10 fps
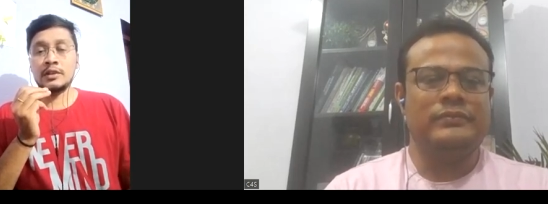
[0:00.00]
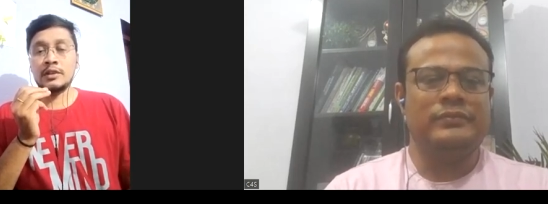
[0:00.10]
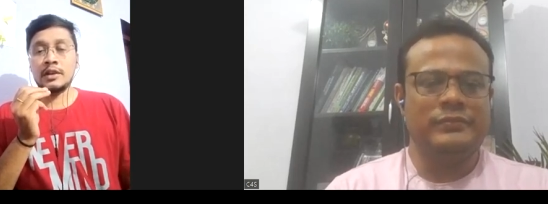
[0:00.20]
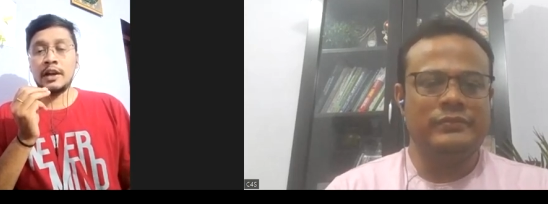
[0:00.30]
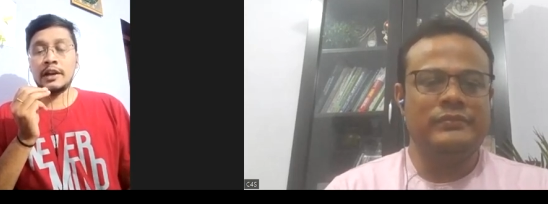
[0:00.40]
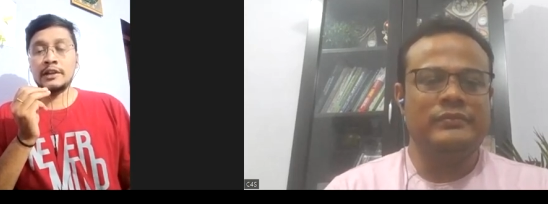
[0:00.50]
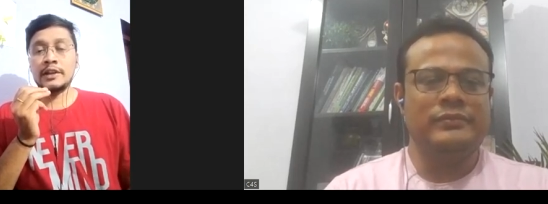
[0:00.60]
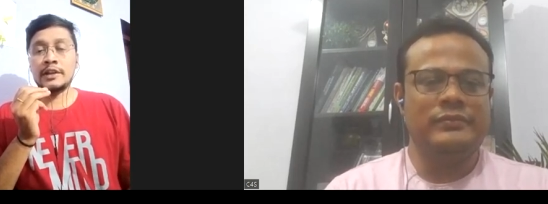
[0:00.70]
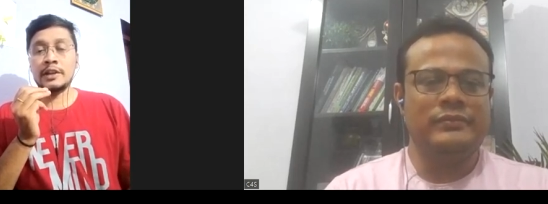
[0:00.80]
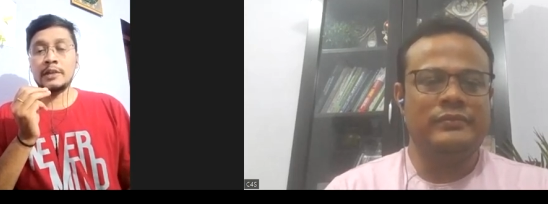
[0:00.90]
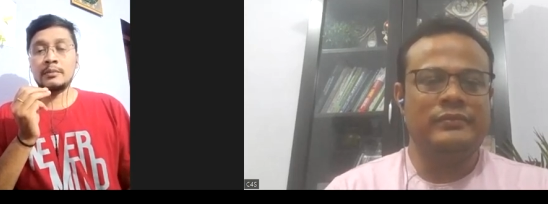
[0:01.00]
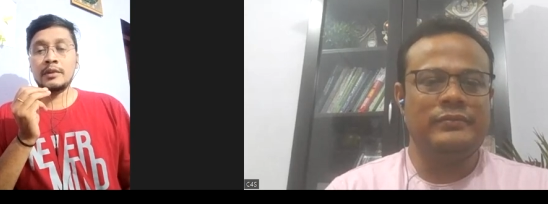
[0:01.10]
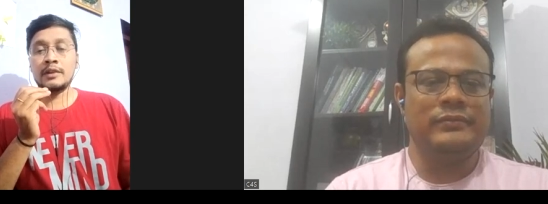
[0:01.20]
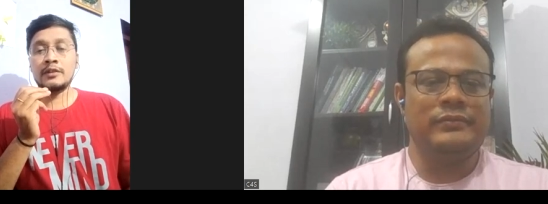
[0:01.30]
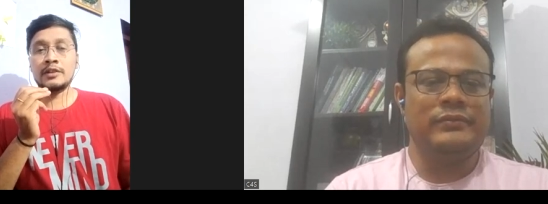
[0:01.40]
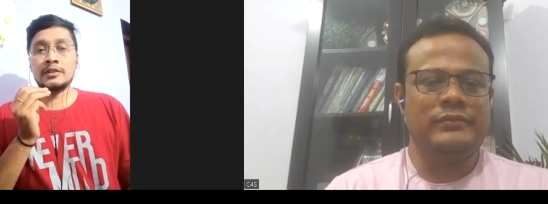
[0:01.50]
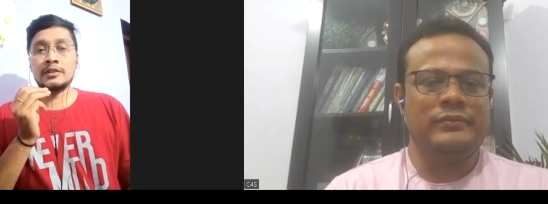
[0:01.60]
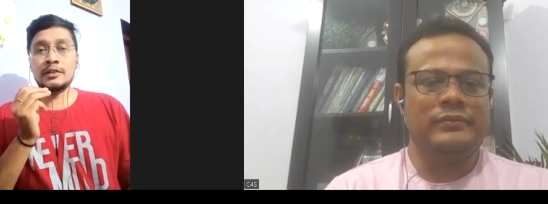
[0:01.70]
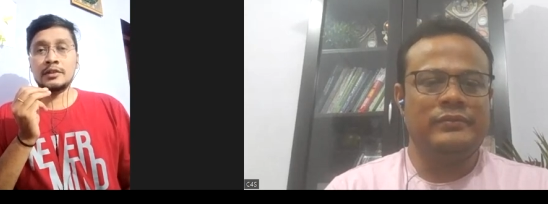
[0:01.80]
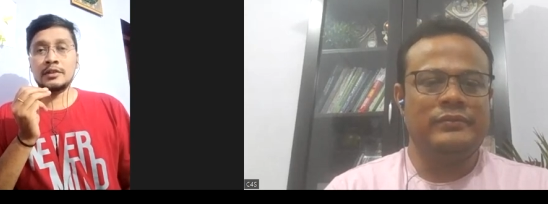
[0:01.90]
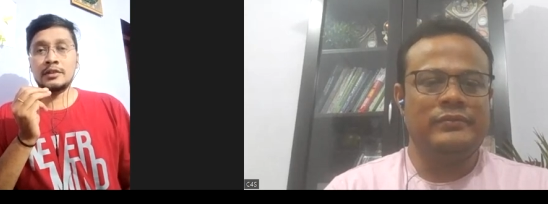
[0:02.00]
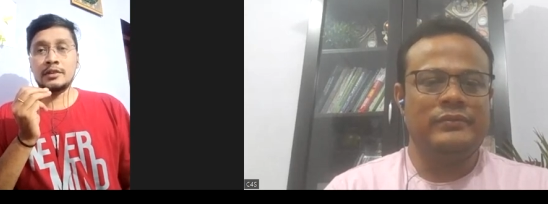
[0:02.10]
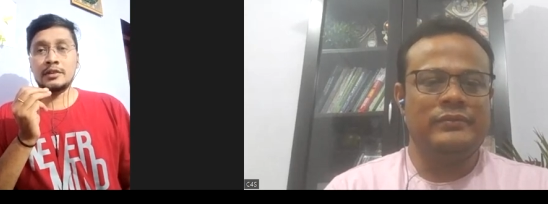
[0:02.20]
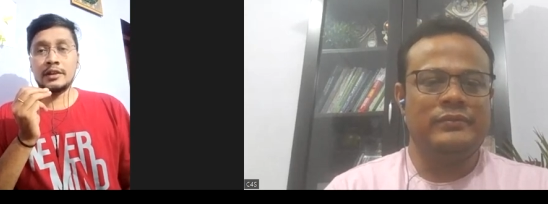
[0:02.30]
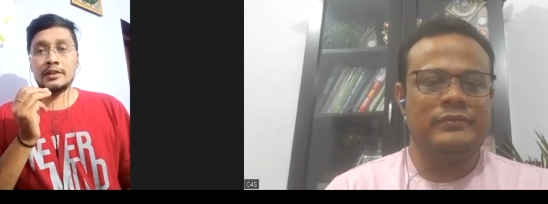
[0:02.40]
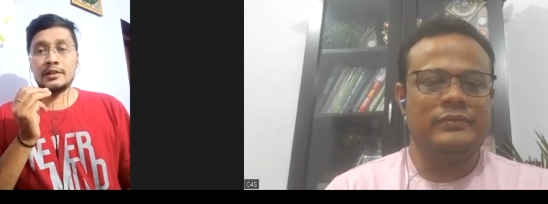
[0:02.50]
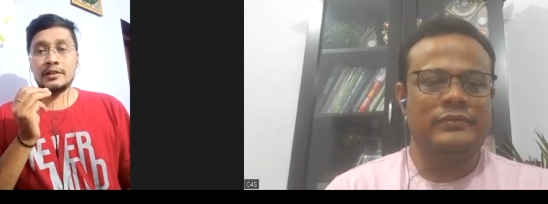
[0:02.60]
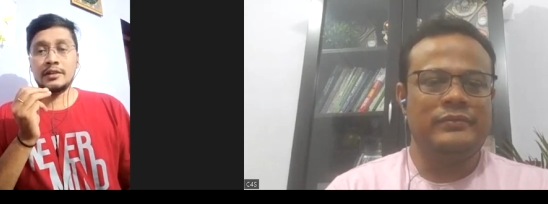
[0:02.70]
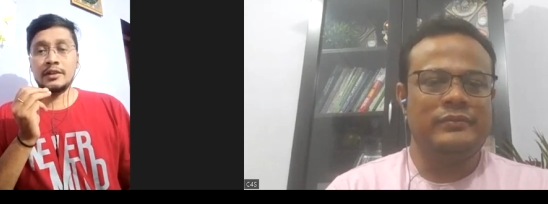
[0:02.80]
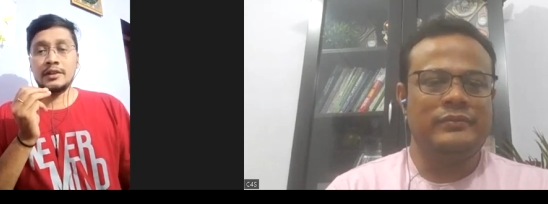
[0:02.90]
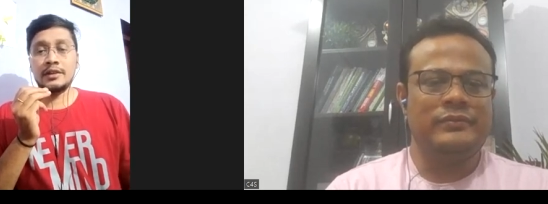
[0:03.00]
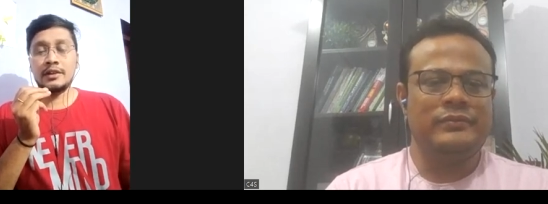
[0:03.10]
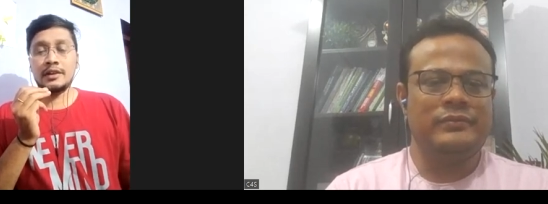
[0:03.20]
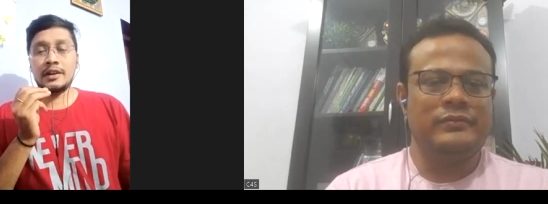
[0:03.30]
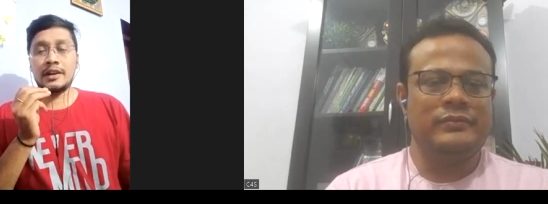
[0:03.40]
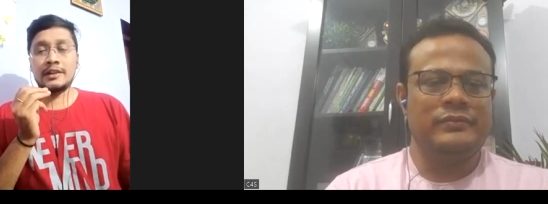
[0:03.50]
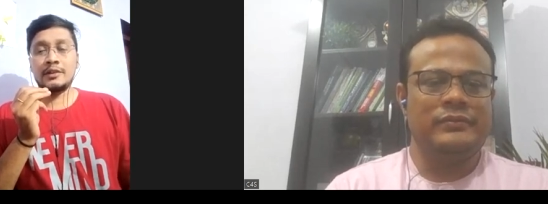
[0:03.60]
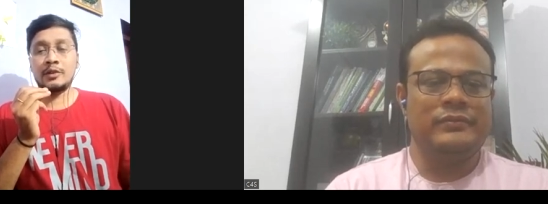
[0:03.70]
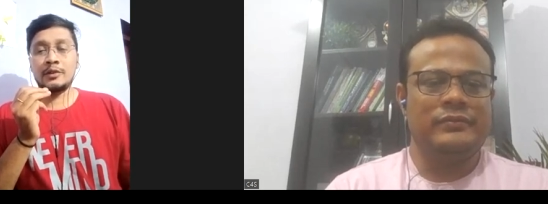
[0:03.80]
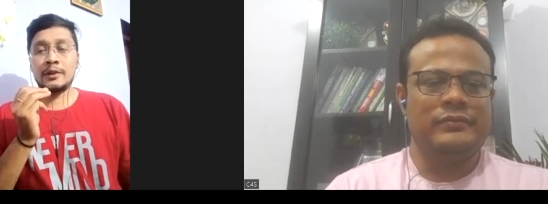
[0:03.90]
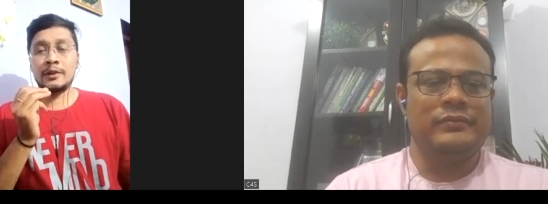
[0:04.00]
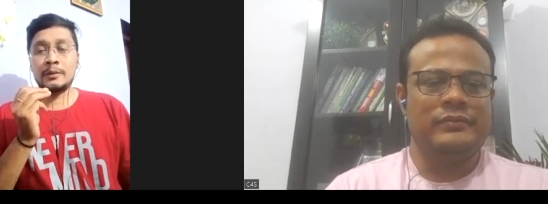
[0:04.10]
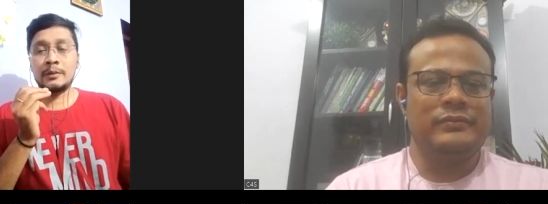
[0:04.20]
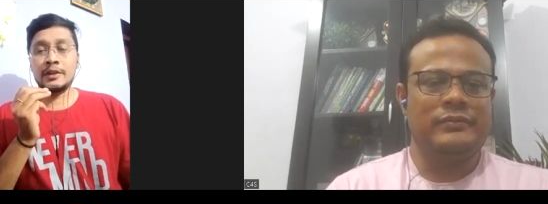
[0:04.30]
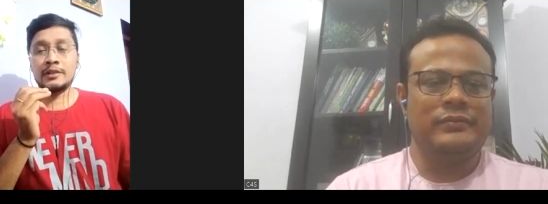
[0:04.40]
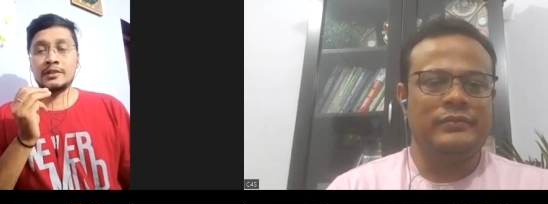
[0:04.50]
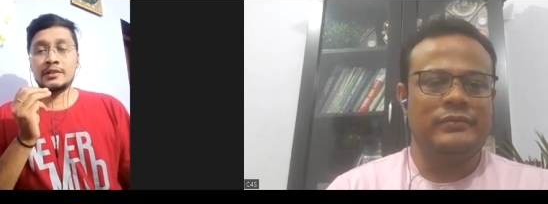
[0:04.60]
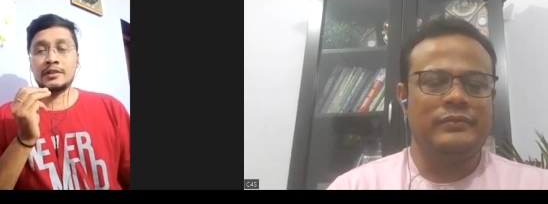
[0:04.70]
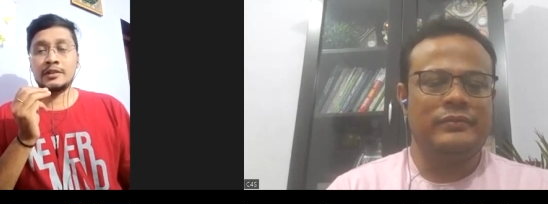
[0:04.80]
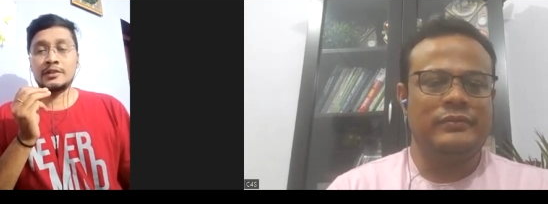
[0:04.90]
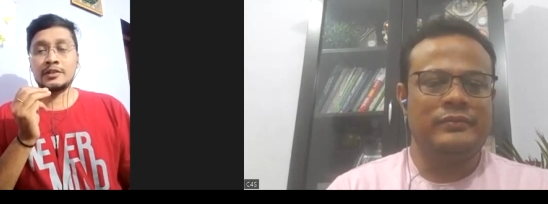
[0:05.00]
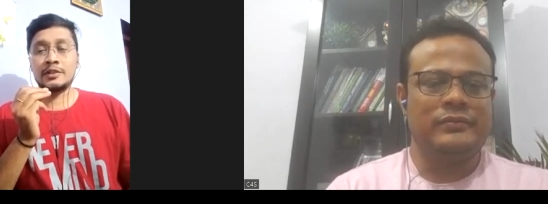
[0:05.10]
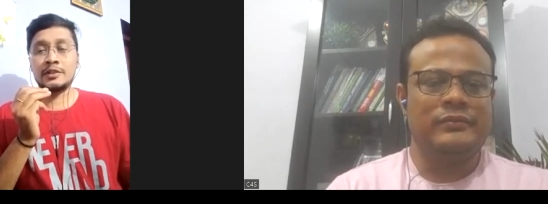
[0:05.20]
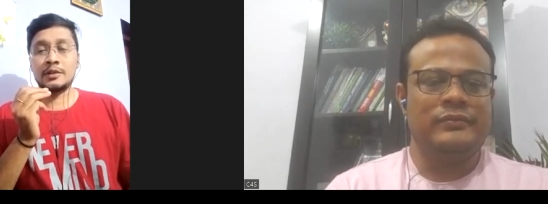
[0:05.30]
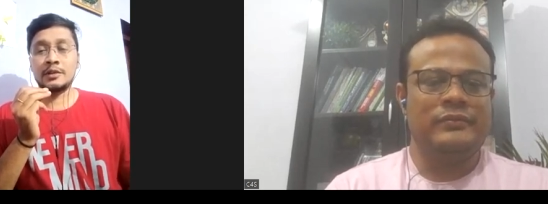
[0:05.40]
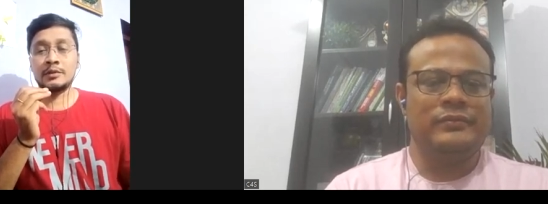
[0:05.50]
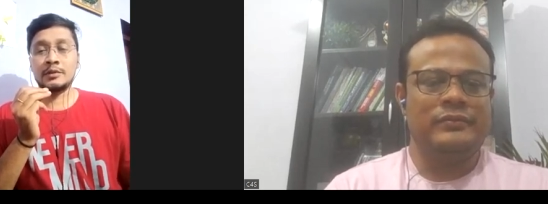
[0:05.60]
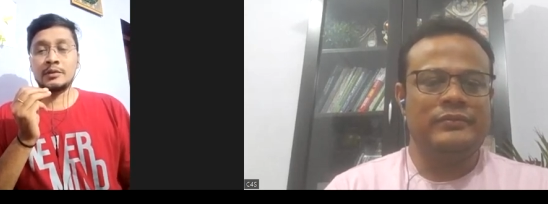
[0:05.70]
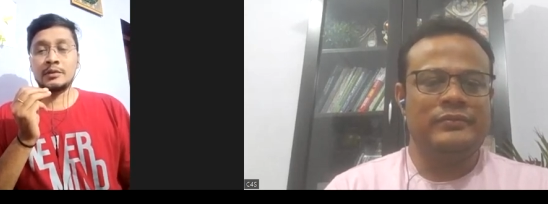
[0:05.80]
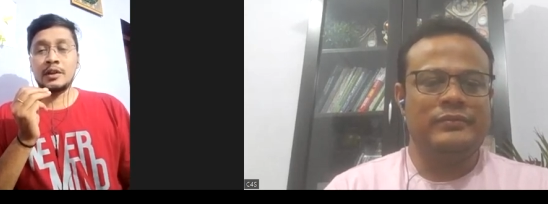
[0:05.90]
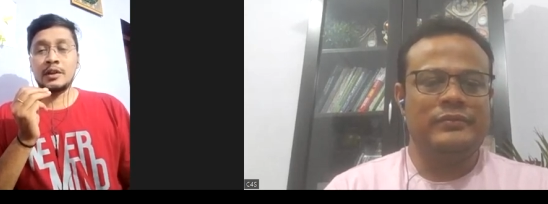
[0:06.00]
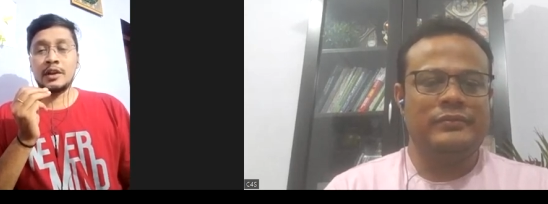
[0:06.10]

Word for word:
Speaker 1: Mm. At that time, I was like I qualified mains and just interview I